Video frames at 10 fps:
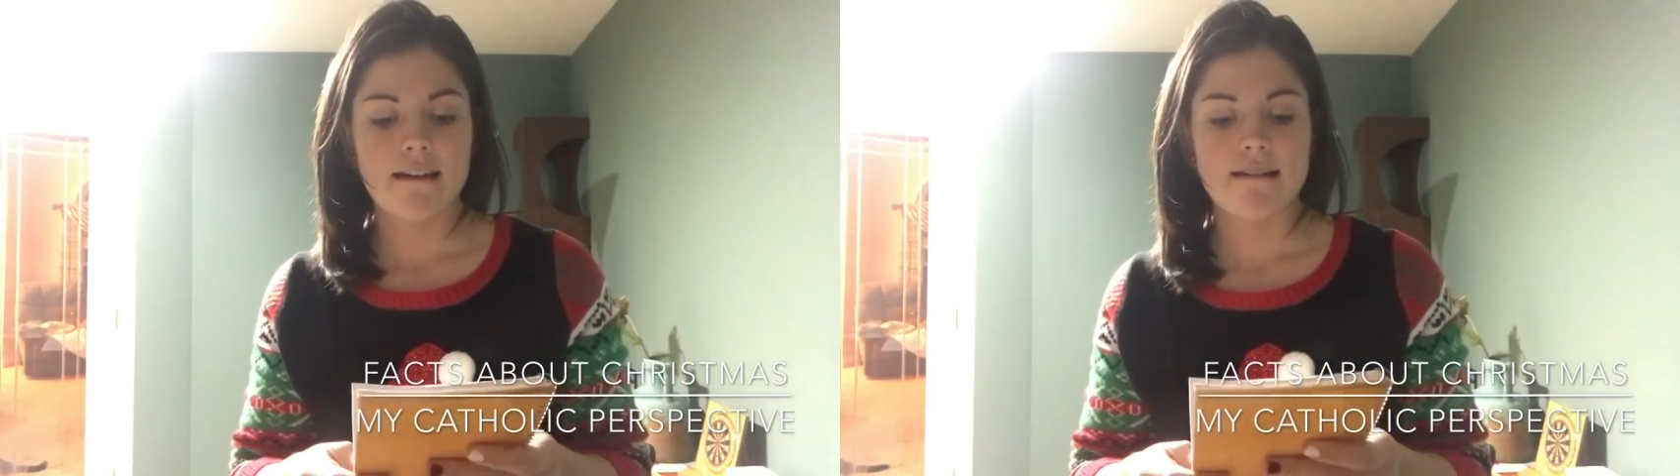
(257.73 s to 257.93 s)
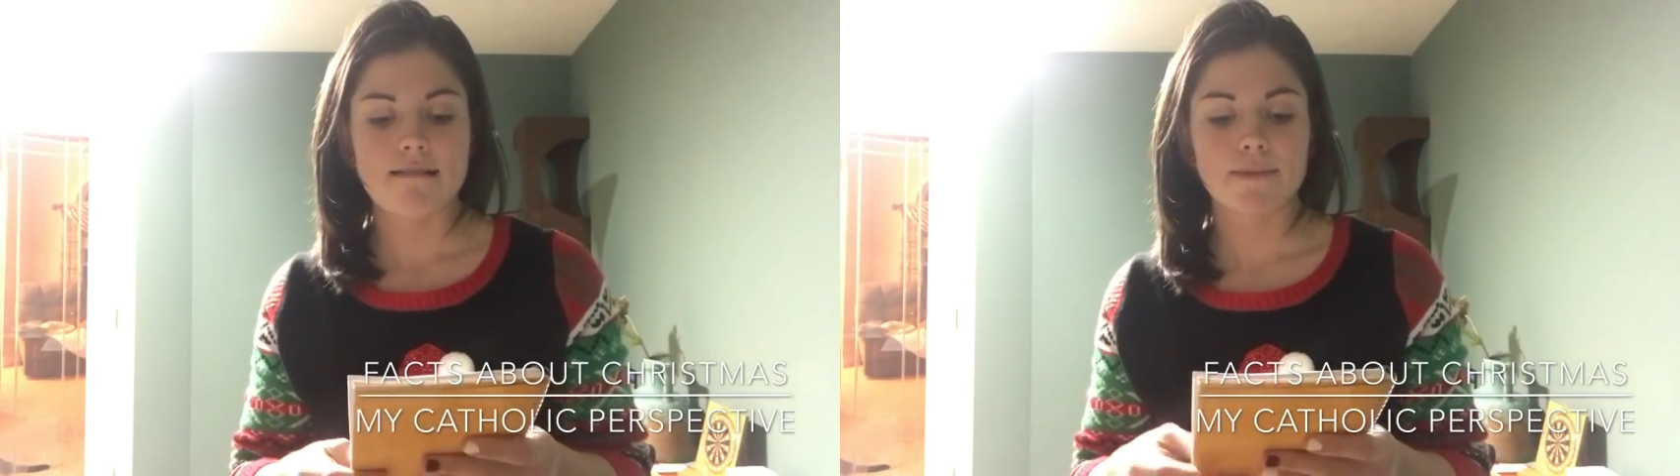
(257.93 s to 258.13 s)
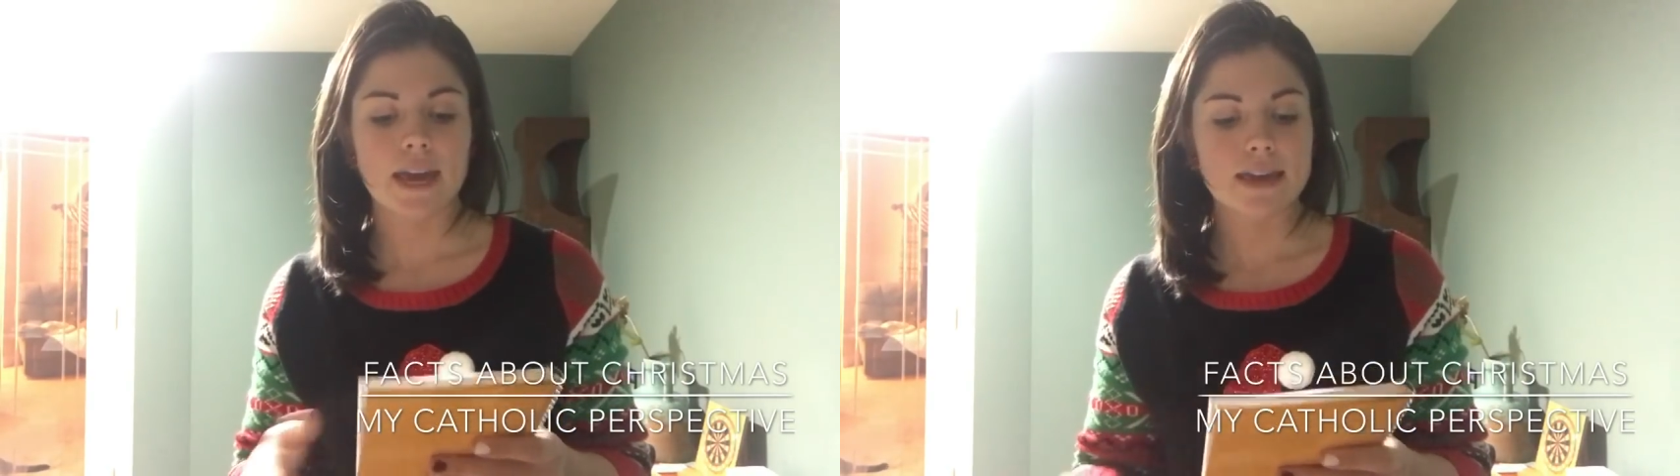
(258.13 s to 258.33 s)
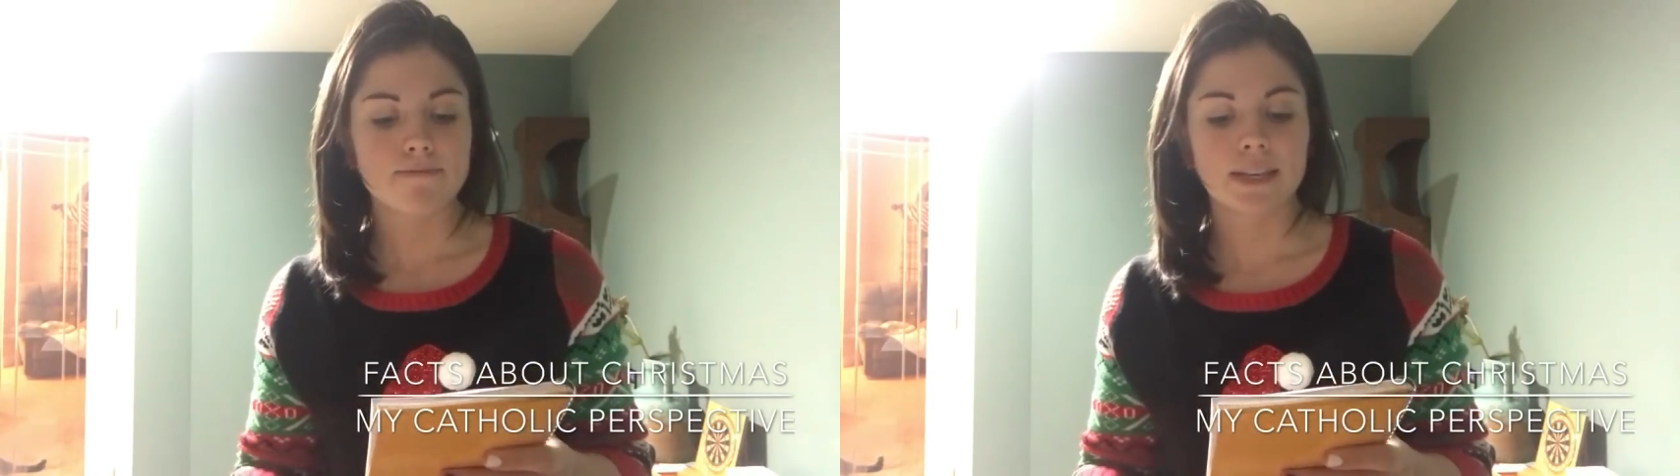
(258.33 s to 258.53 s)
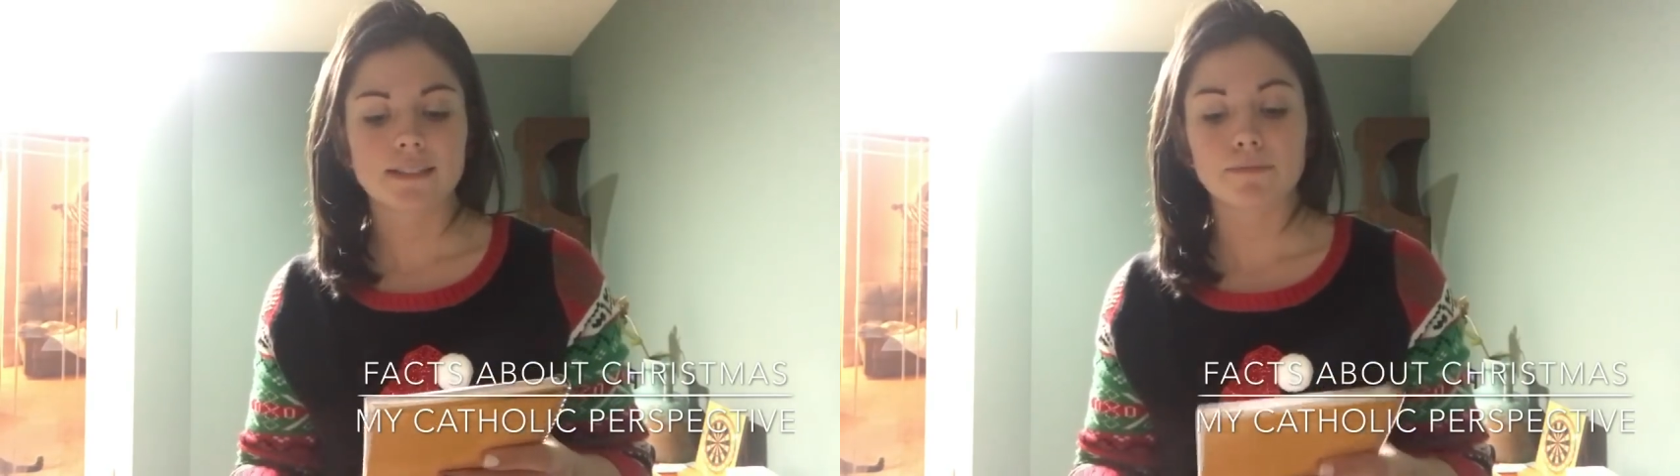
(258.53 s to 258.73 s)
Um,
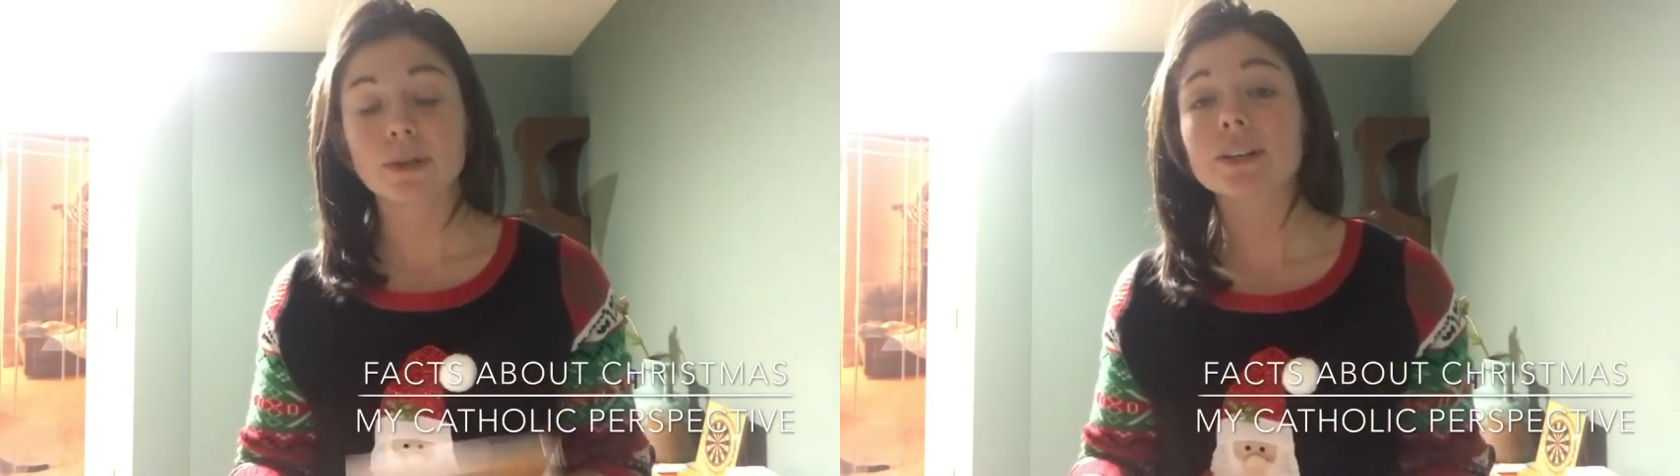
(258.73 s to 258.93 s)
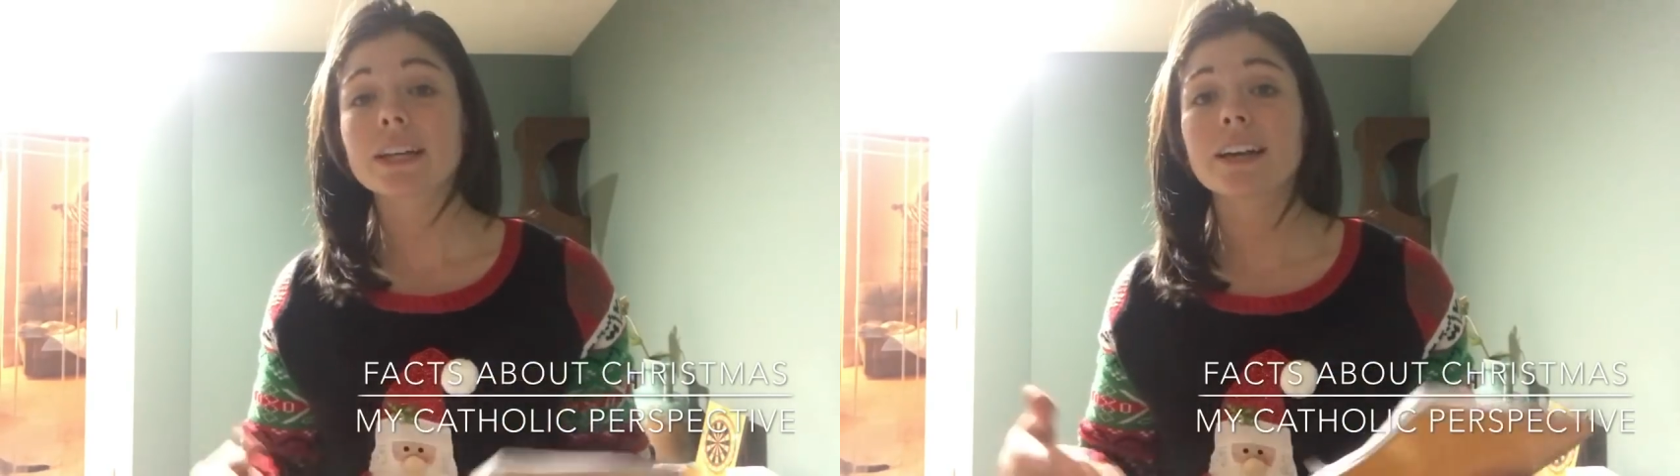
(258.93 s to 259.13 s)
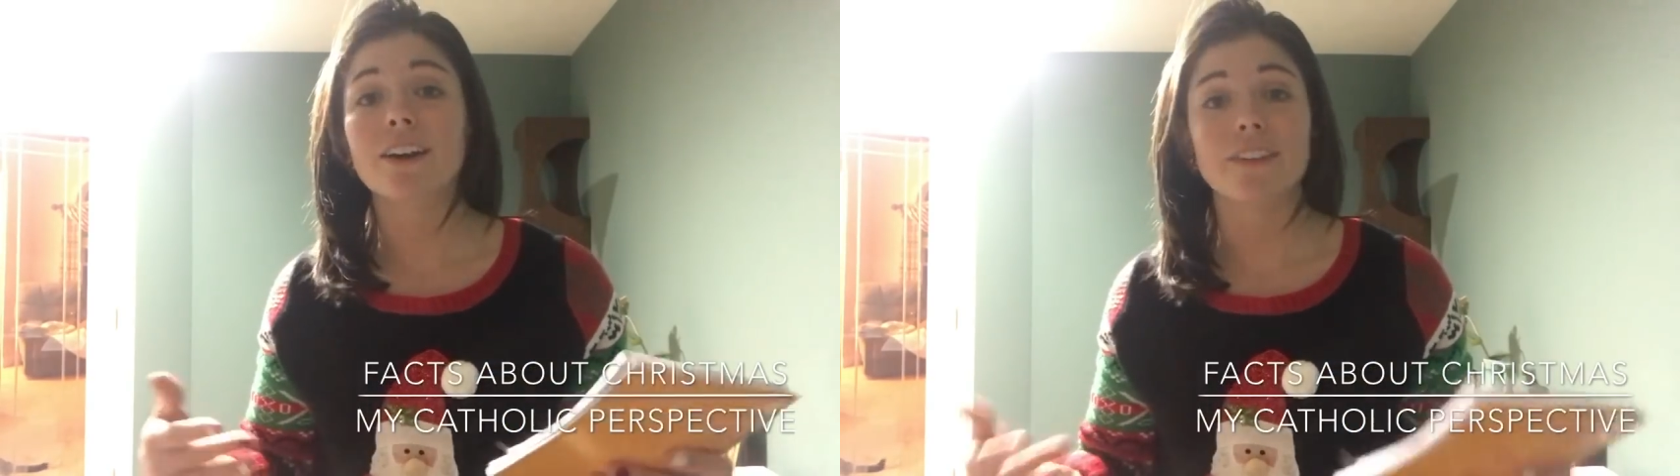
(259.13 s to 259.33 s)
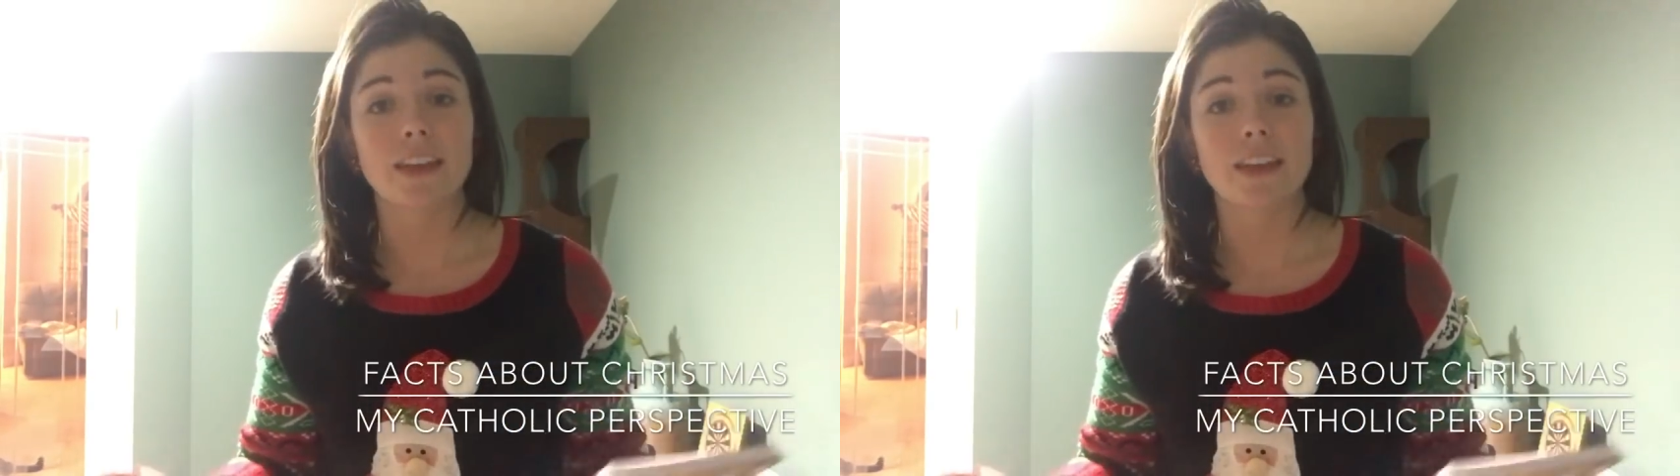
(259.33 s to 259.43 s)
eight maids a milking are